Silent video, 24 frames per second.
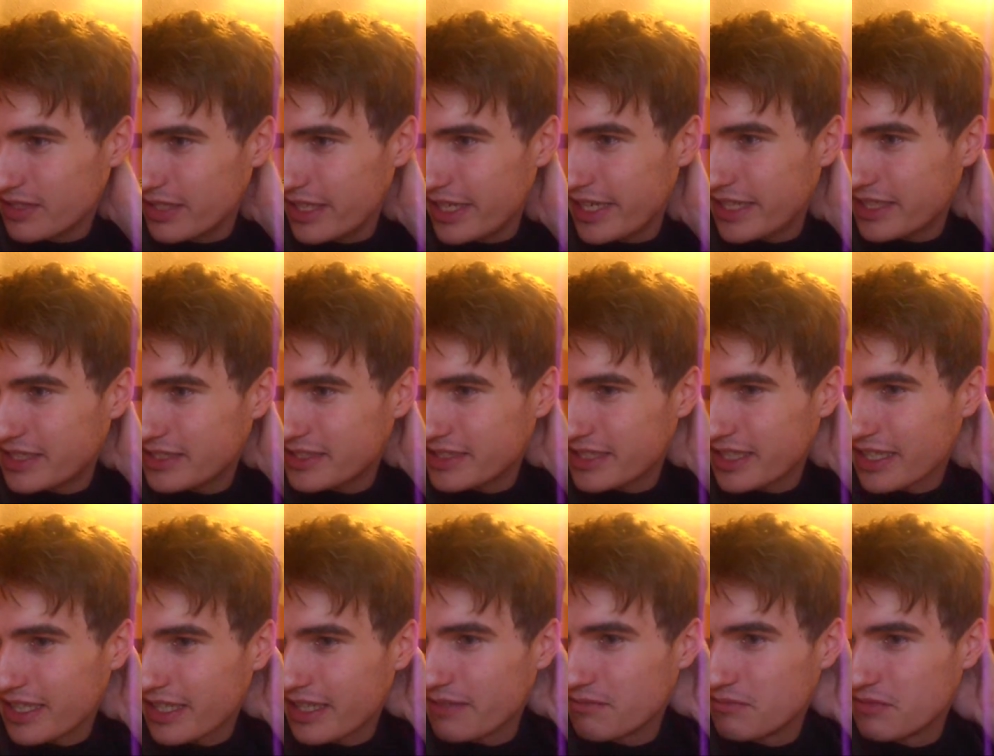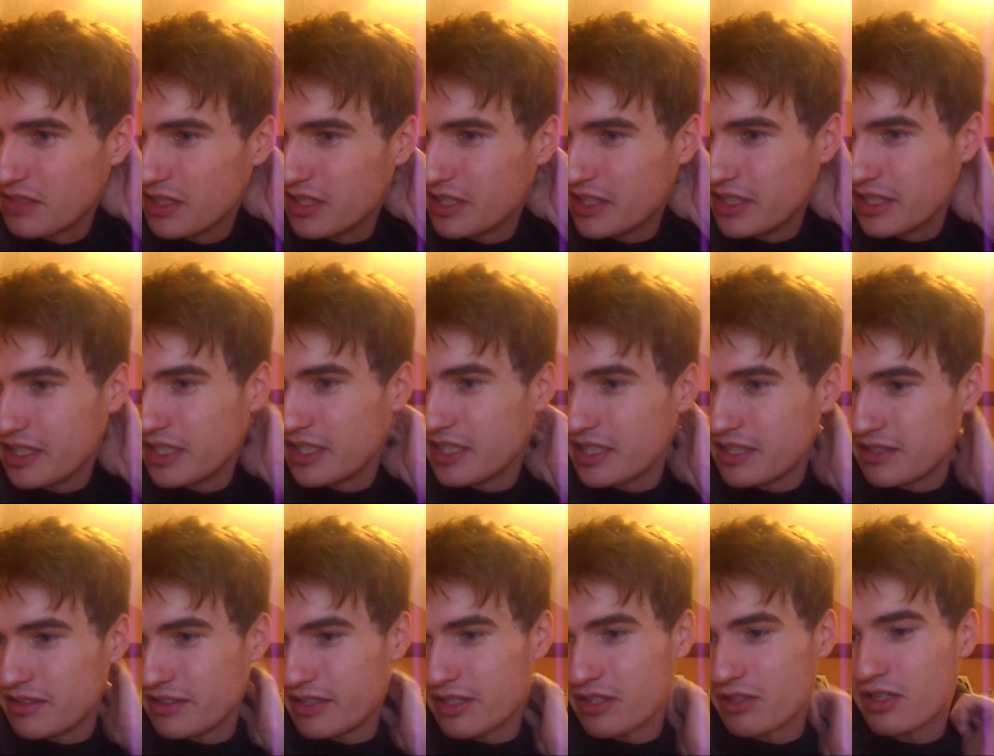it you
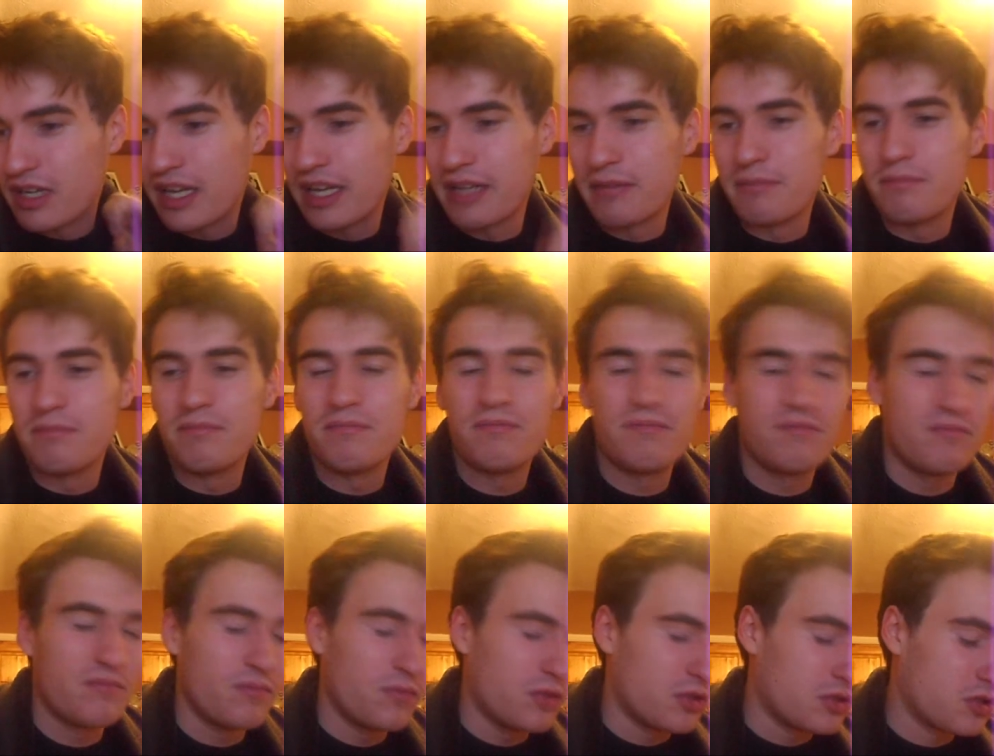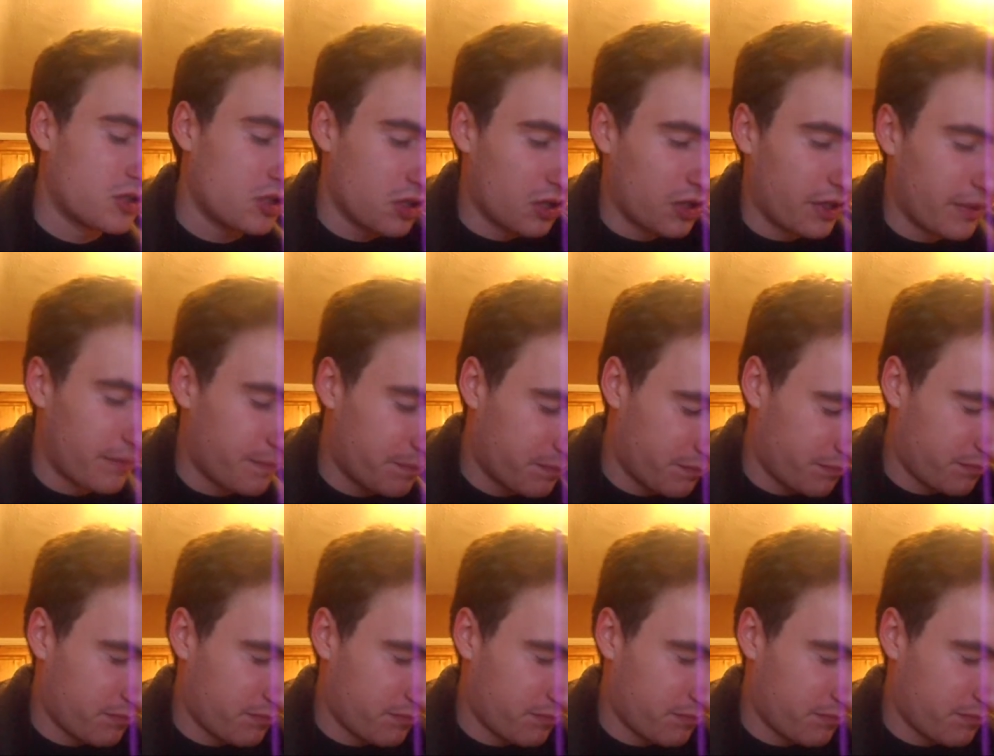know, had a, what you call it,